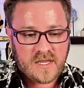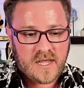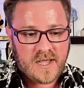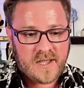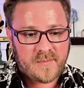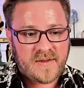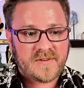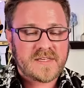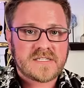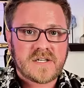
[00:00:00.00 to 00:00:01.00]

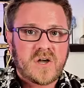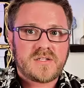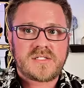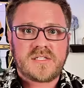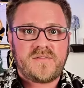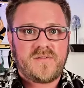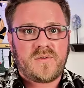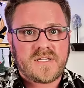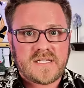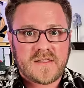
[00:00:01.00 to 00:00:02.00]
Everything is constantly
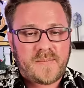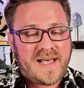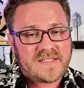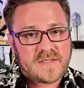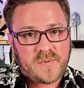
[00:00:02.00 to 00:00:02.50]
folding in the past,